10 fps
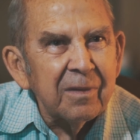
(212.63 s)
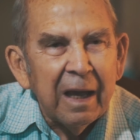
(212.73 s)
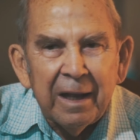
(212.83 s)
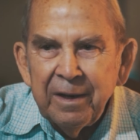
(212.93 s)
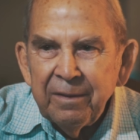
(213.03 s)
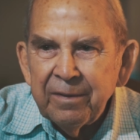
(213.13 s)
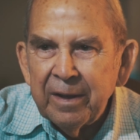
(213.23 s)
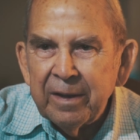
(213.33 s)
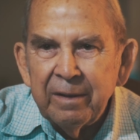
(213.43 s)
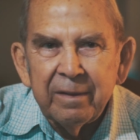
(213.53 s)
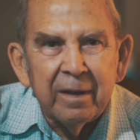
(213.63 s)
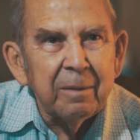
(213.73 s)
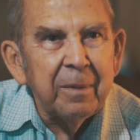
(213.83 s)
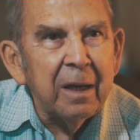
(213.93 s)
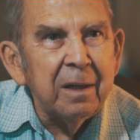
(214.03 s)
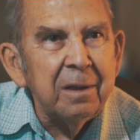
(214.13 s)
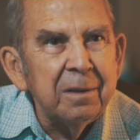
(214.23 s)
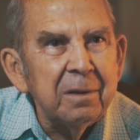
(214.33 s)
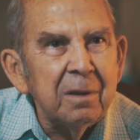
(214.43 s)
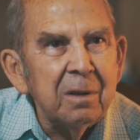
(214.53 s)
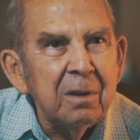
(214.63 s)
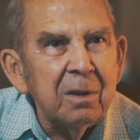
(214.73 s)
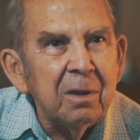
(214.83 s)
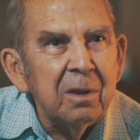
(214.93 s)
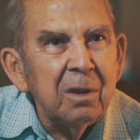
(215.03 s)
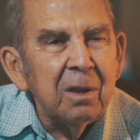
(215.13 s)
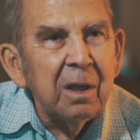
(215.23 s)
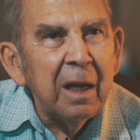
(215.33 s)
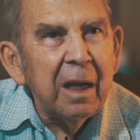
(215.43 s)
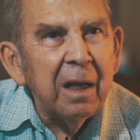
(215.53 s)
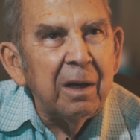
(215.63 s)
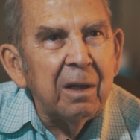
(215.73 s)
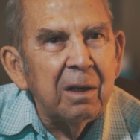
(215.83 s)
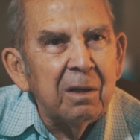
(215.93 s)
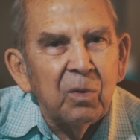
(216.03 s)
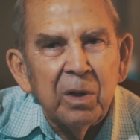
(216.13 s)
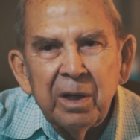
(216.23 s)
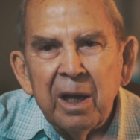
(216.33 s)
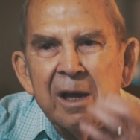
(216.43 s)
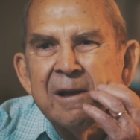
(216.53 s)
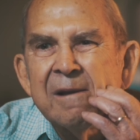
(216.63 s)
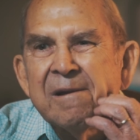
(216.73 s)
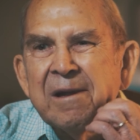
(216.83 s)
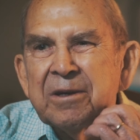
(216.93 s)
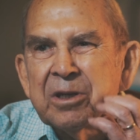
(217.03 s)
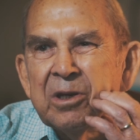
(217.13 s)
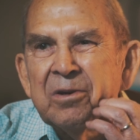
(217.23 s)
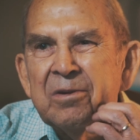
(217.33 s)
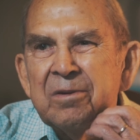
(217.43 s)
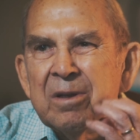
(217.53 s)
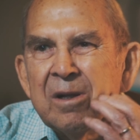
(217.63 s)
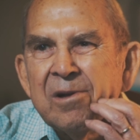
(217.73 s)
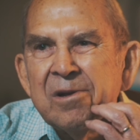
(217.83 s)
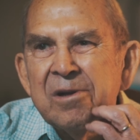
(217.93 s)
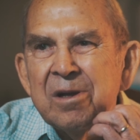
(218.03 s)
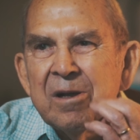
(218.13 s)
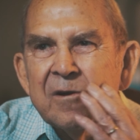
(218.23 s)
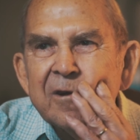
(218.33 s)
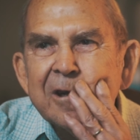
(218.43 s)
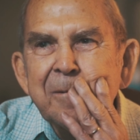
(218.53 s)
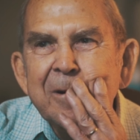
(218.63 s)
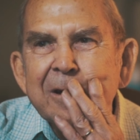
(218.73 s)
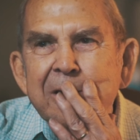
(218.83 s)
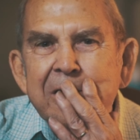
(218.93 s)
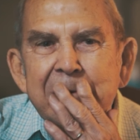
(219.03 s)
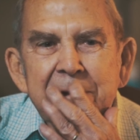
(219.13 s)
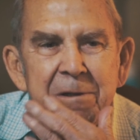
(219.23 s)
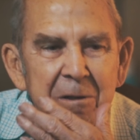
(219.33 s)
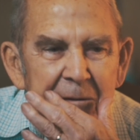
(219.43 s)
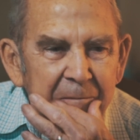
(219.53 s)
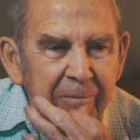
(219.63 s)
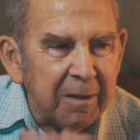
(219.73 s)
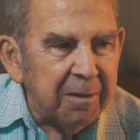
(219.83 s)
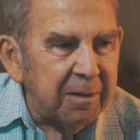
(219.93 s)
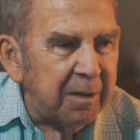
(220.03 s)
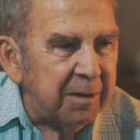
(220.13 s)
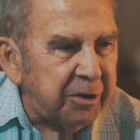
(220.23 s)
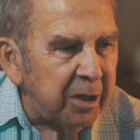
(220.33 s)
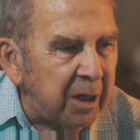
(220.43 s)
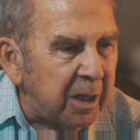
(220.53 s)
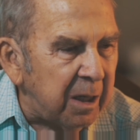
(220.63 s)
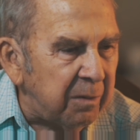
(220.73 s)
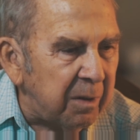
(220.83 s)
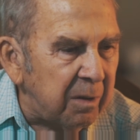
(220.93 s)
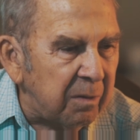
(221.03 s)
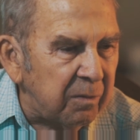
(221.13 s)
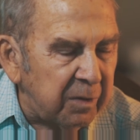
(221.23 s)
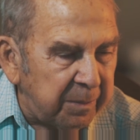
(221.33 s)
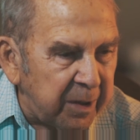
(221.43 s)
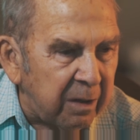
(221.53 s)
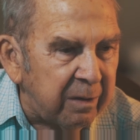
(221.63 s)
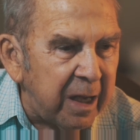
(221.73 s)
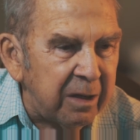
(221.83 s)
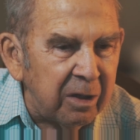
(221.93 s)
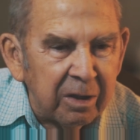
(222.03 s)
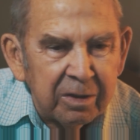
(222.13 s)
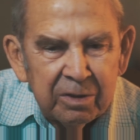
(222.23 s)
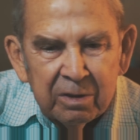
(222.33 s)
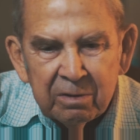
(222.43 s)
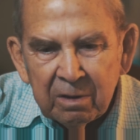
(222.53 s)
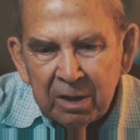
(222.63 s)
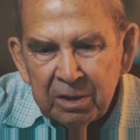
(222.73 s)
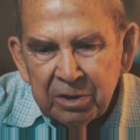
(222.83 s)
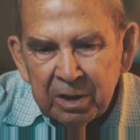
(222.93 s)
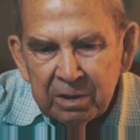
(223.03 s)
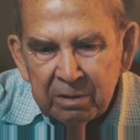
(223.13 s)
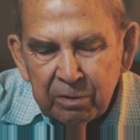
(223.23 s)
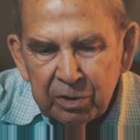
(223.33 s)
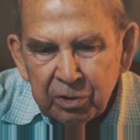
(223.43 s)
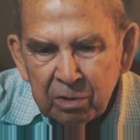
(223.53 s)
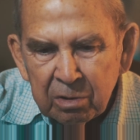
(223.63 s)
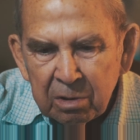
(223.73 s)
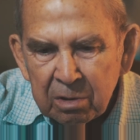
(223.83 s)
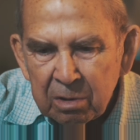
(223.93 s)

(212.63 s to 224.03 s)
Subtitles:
I didn't think anything about it. And one day at school, someone, Jerry, would it be all right to look at your lunch? I said, well, sure.